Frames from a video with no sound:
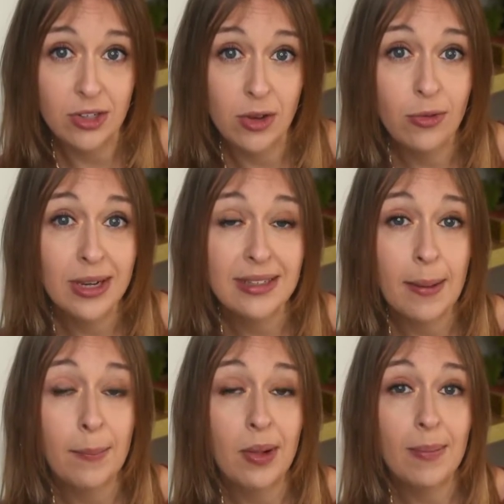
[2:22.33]
so for
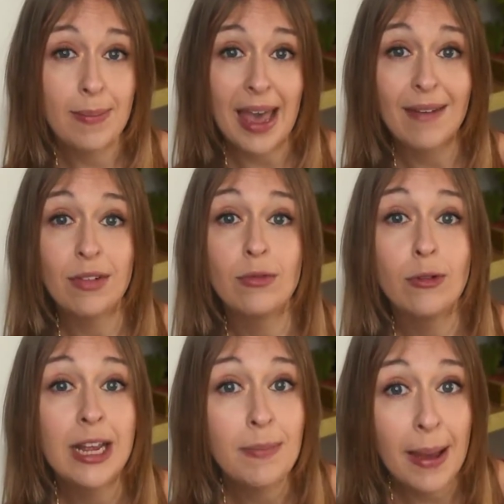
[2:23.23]
example, maybe having
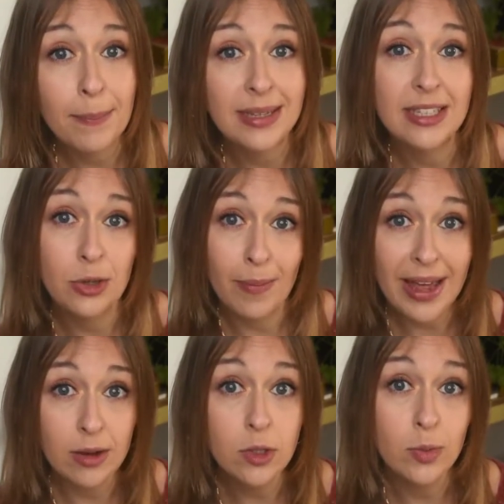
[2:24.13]
red peppers and
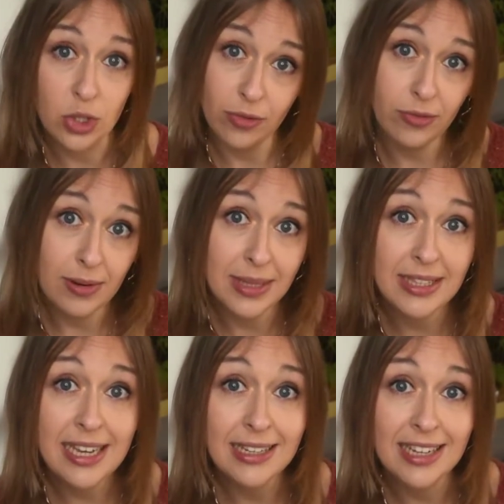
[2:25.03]
tomatoes, which are vitamin
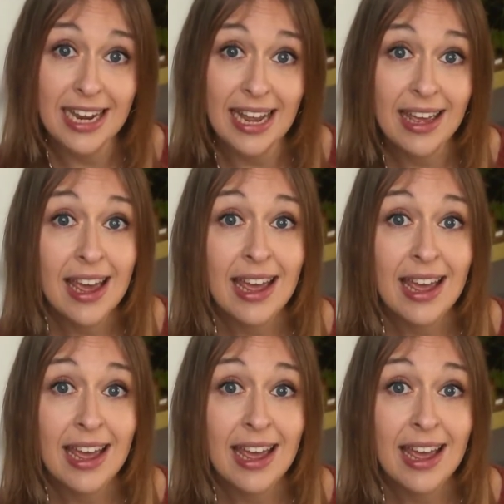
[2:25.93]
C containing,